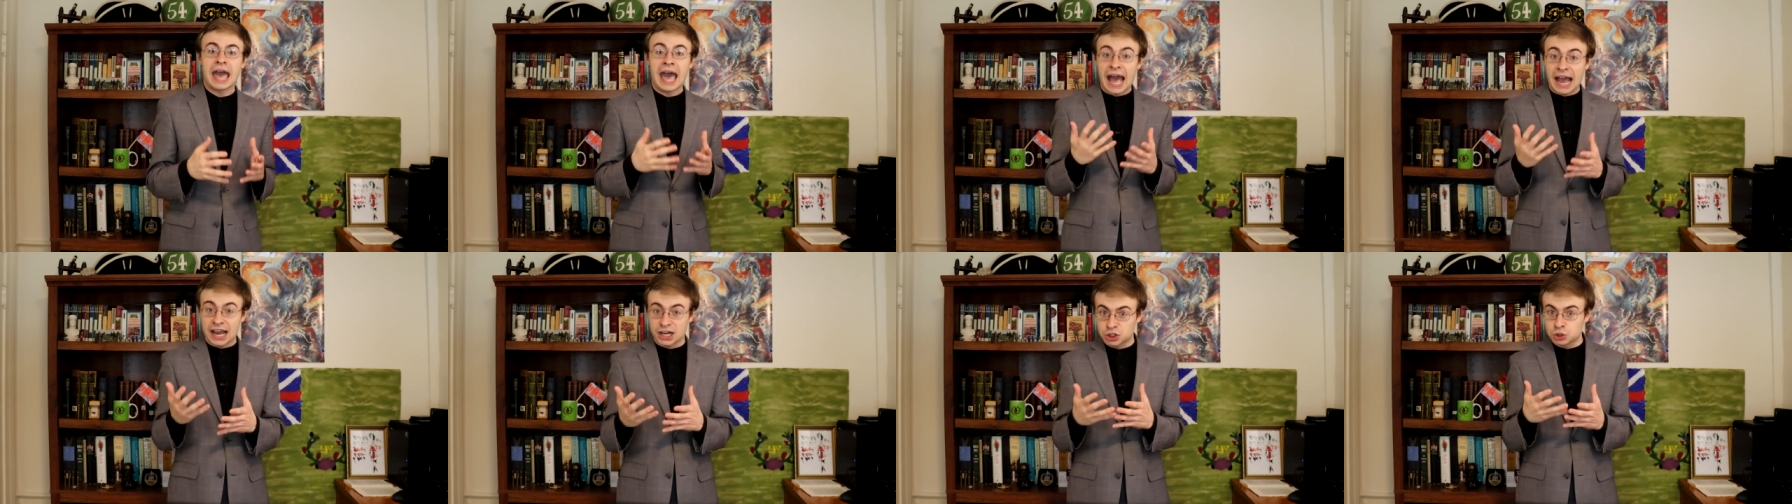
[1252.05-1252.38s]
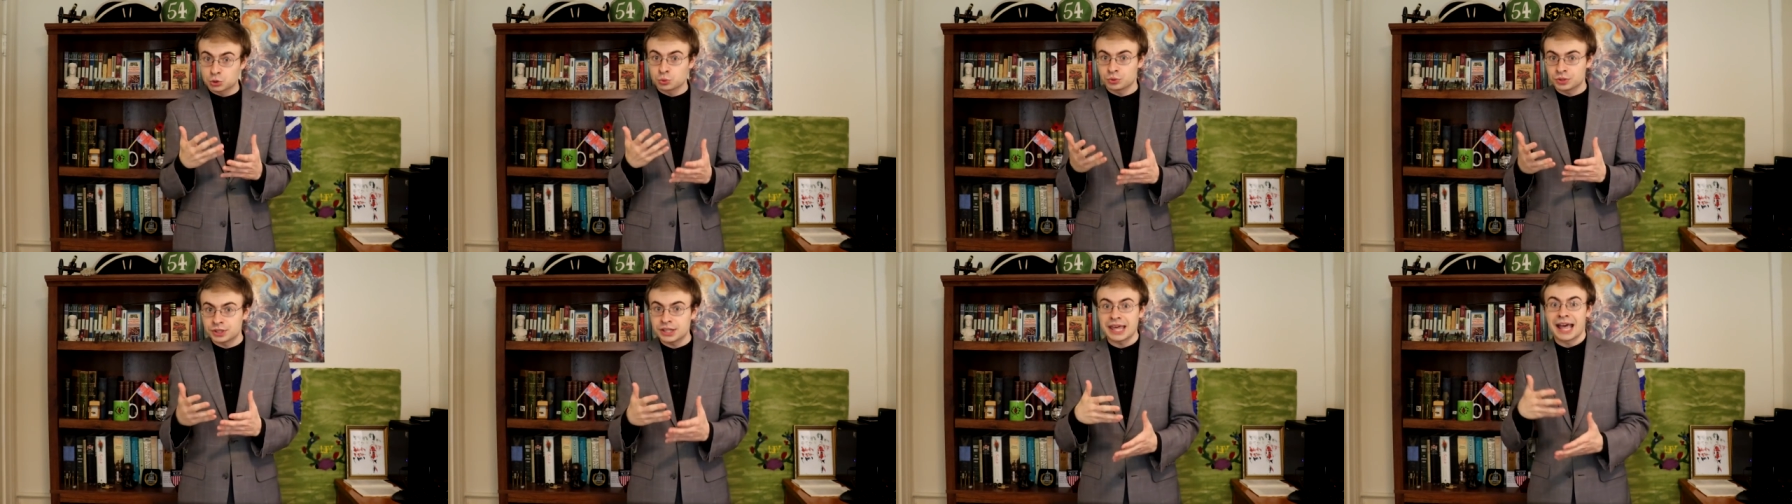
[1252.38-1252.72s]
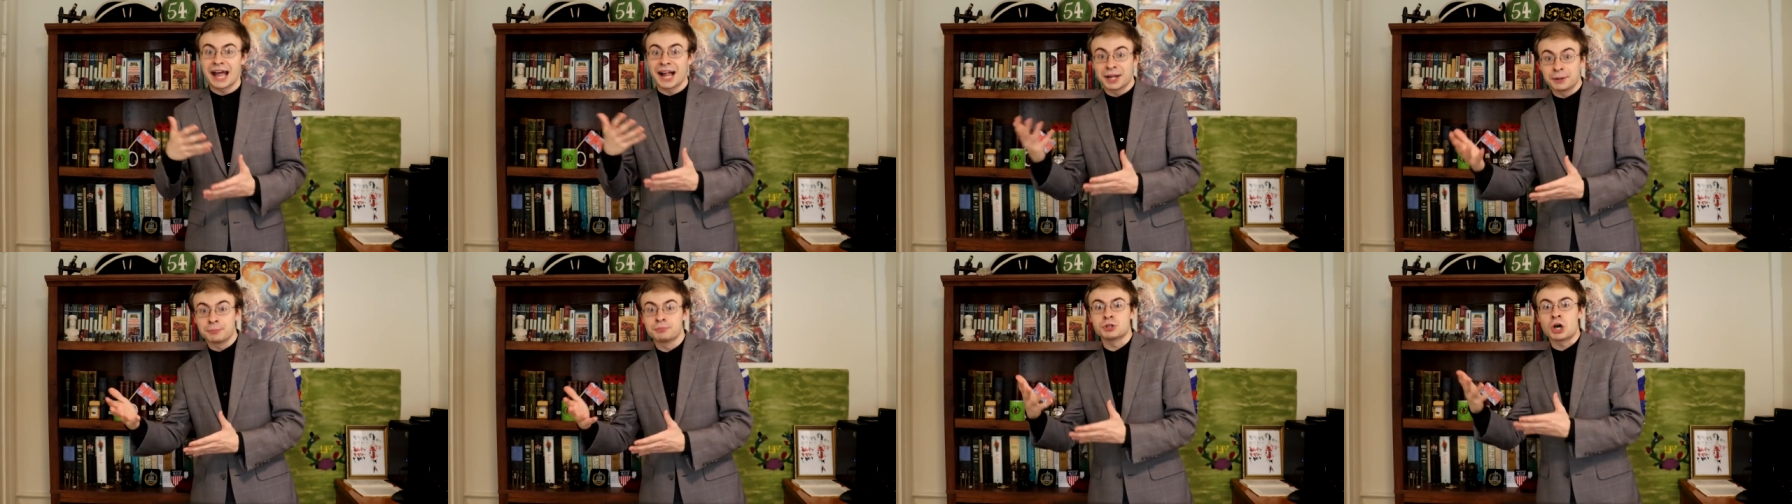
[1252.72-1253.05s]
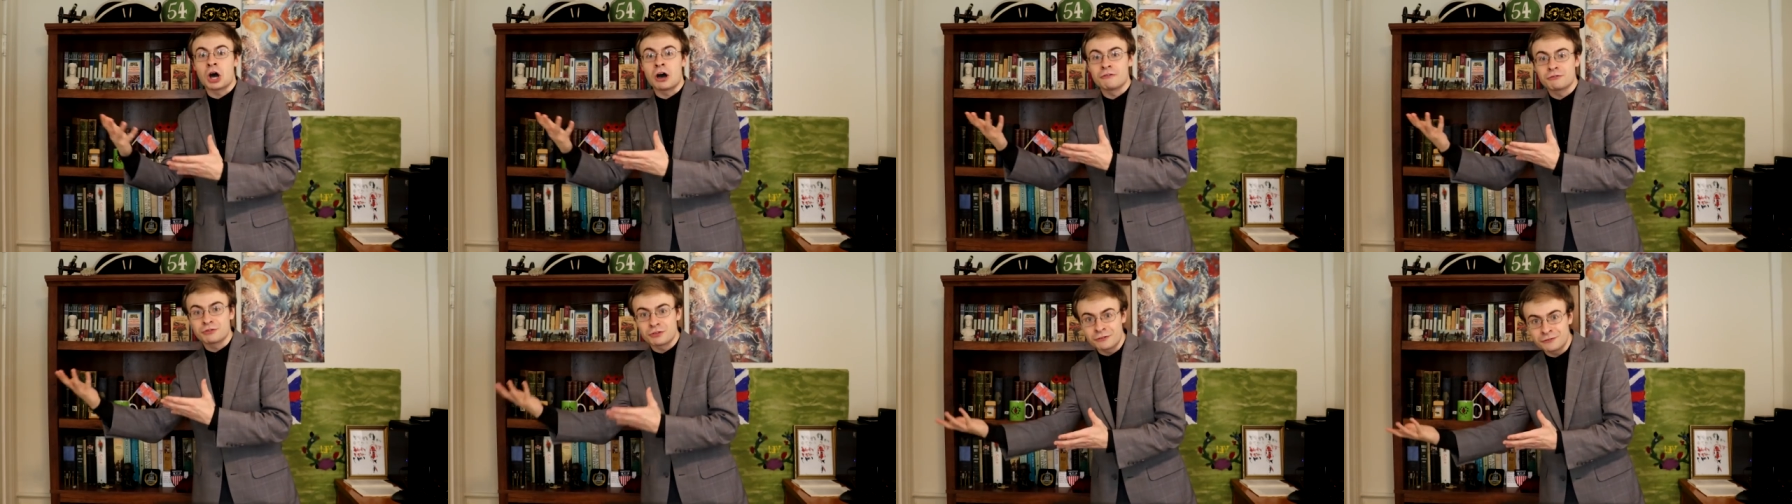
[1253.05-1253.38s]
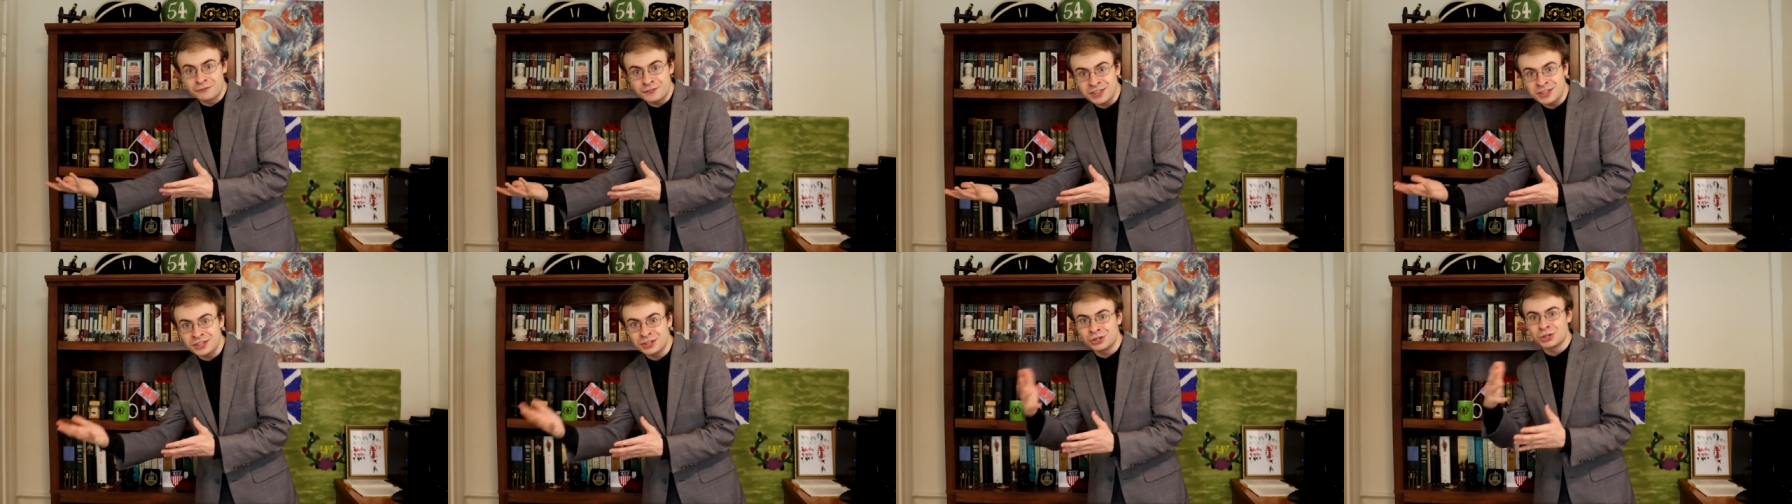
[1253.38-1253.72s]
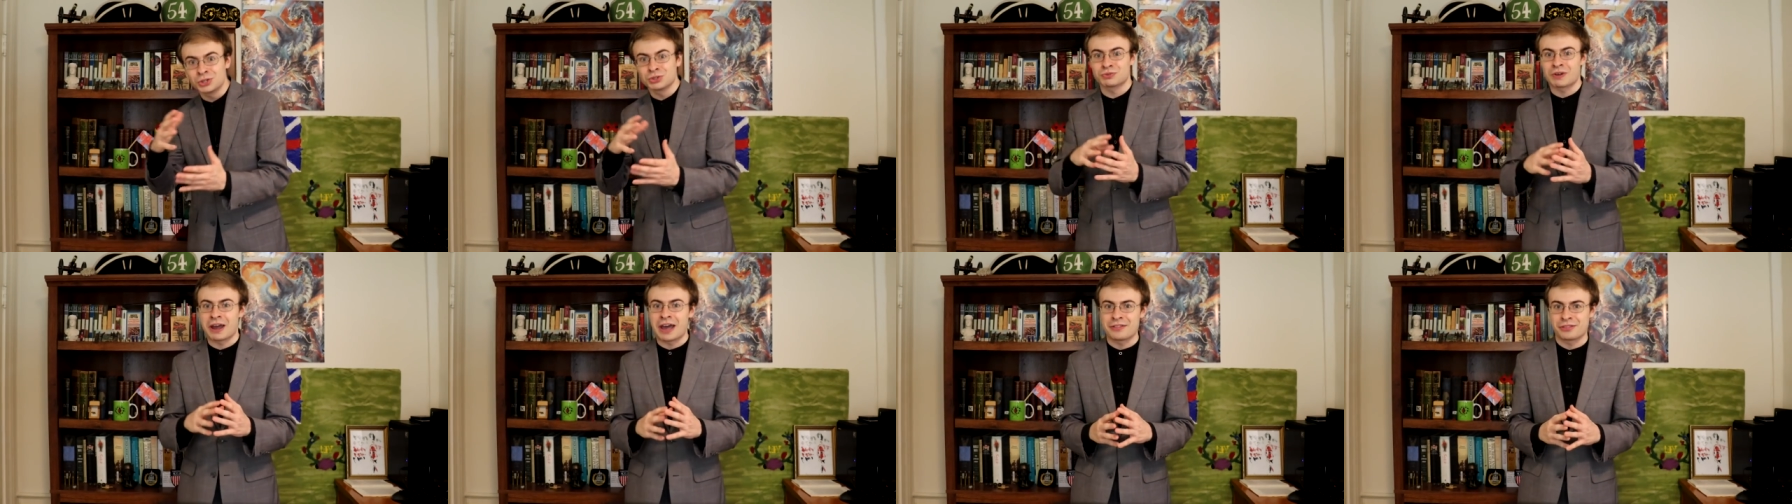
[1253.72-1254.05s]
actually helped off the
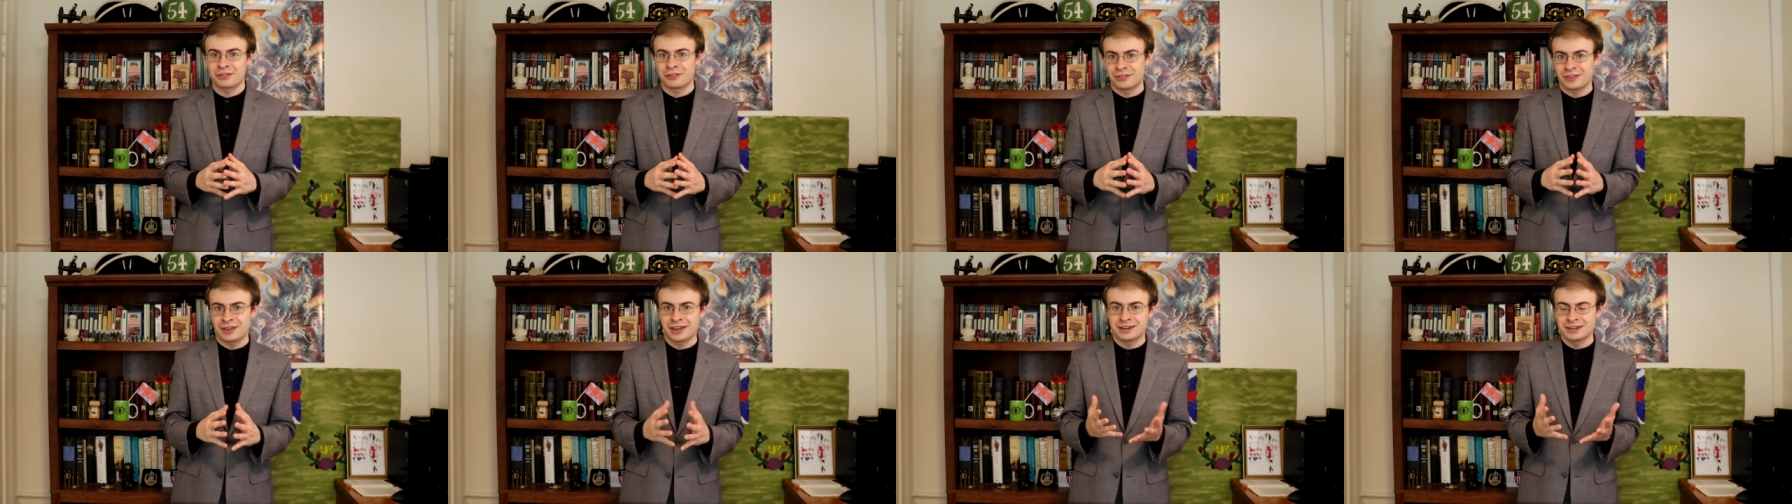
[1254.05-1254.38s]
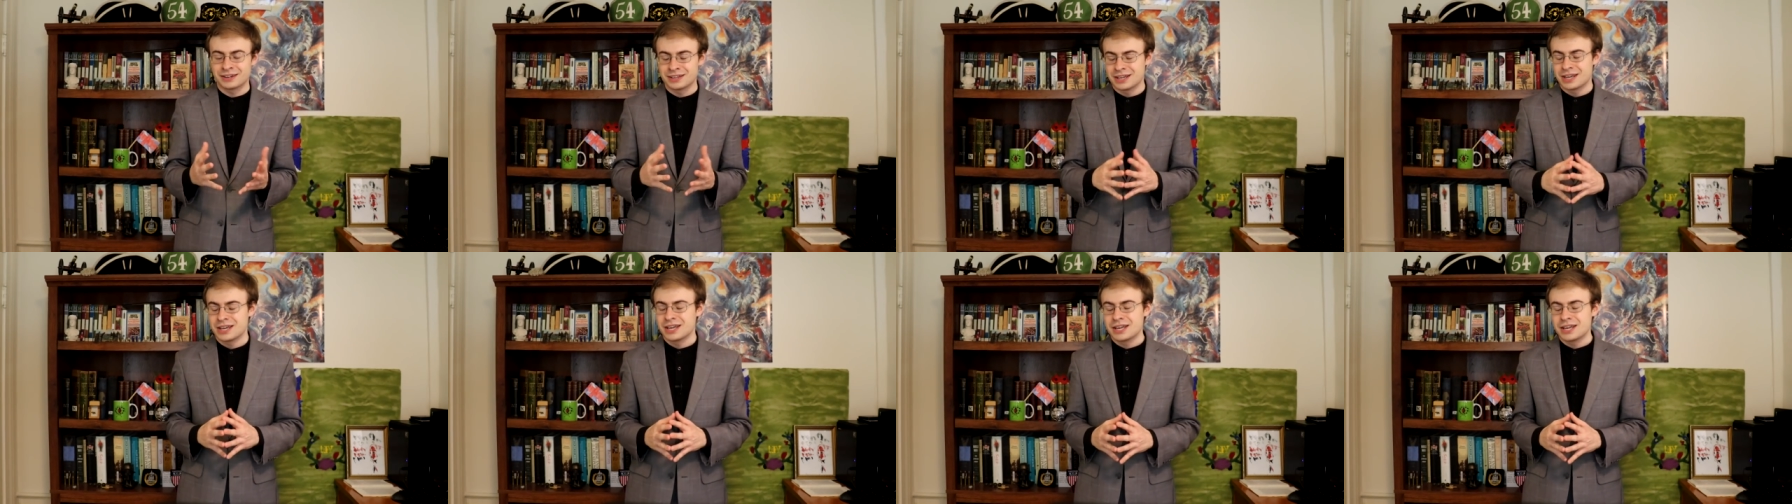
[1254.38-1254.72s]
field rather than